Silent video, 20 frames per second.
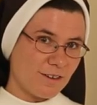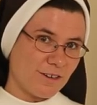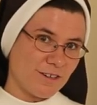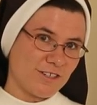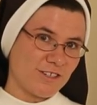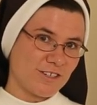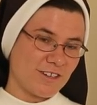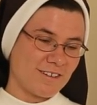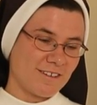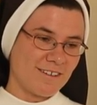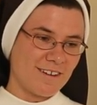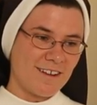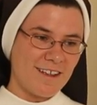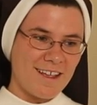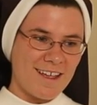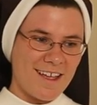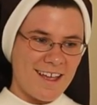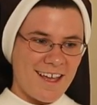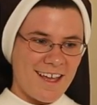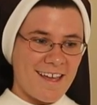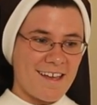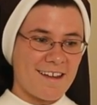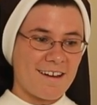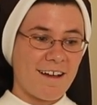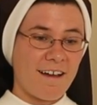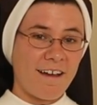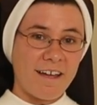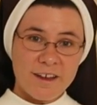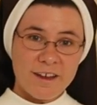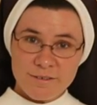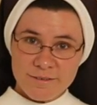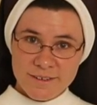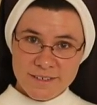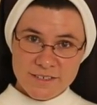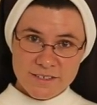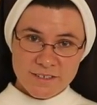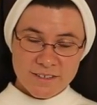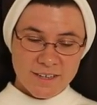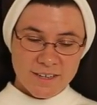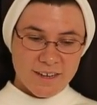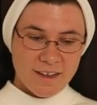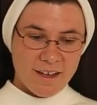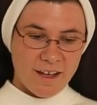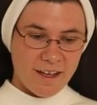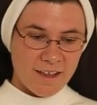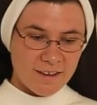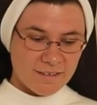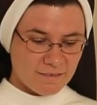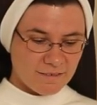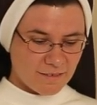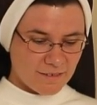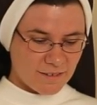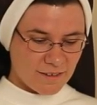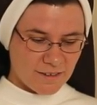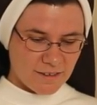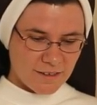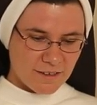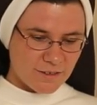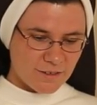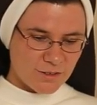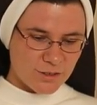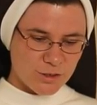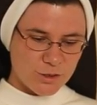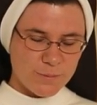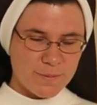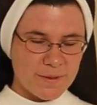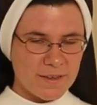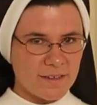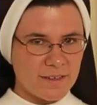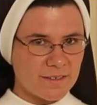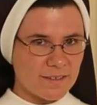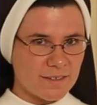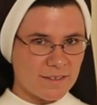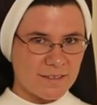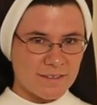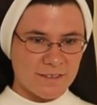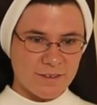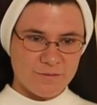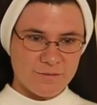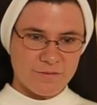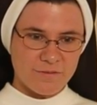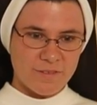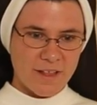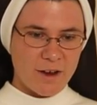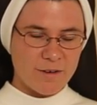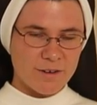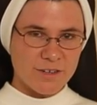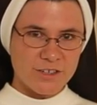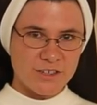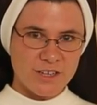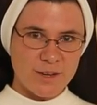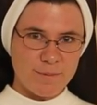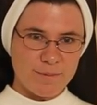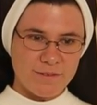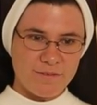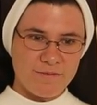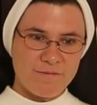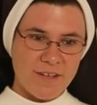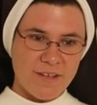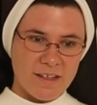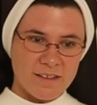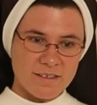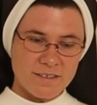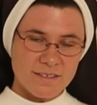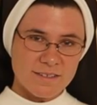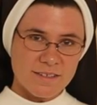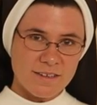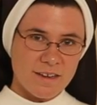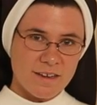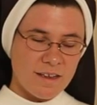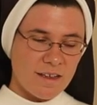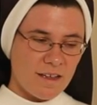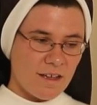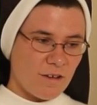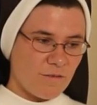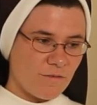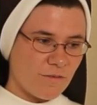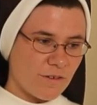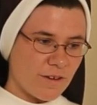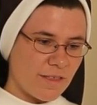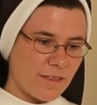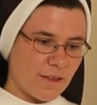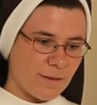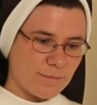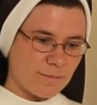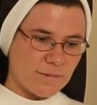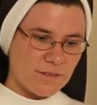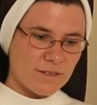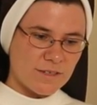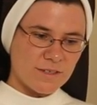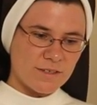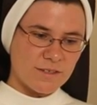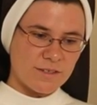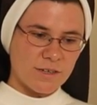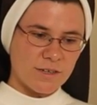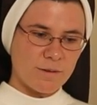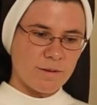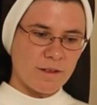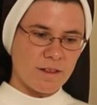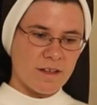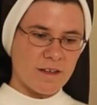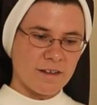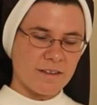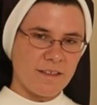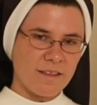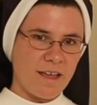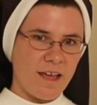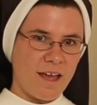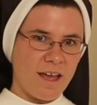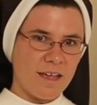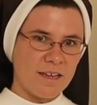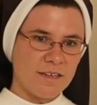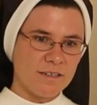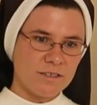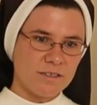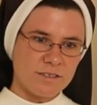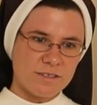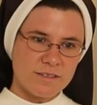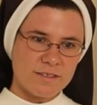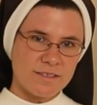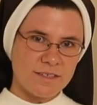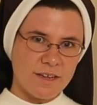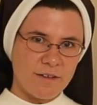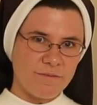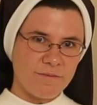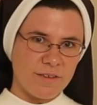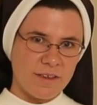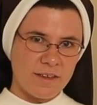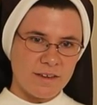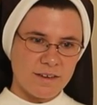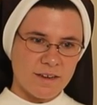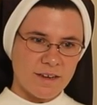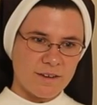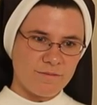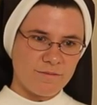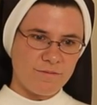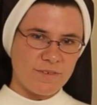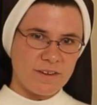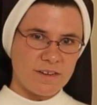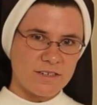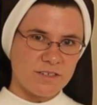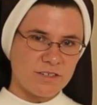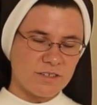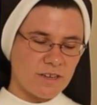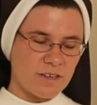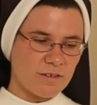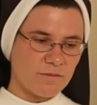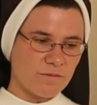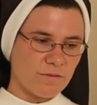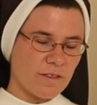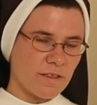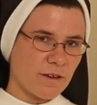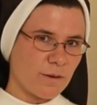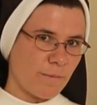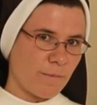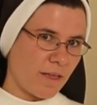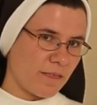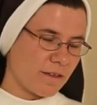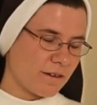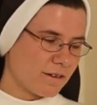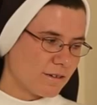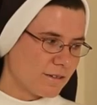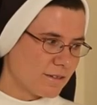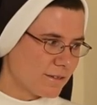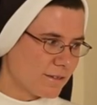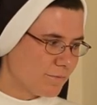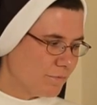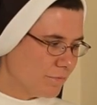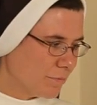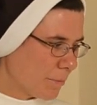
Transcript: cushion. And I originally cut two pieces of flower-shaped felt for them to sew along the edge, stuff it, and finish it for their mothers.